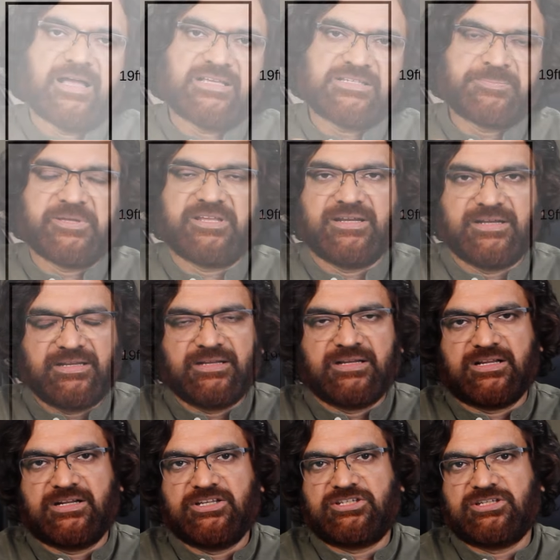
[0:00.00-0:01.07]
As per Indian
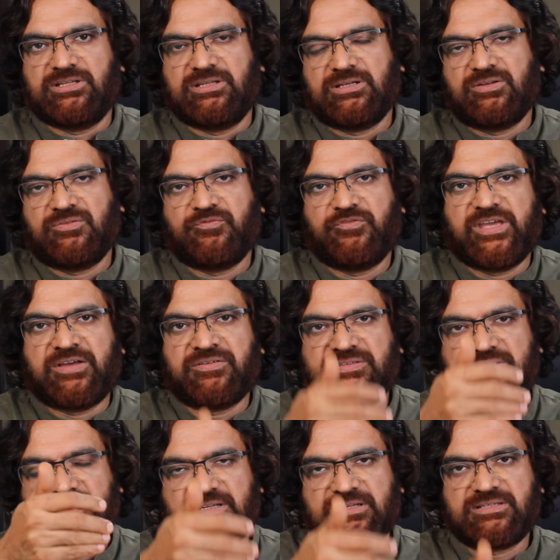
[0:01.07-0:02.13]
condition, we have
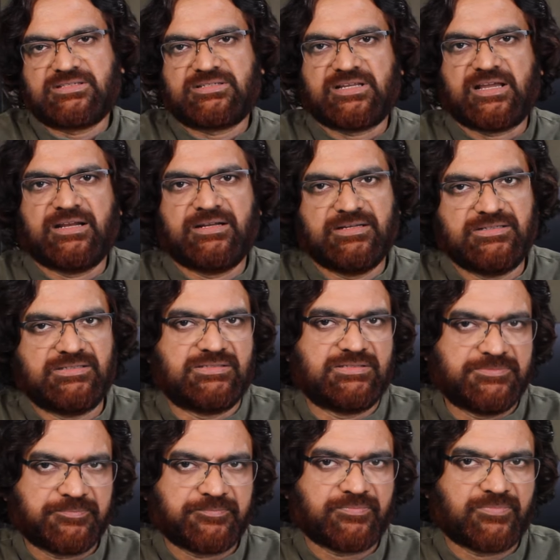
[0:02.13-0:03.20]
certain standards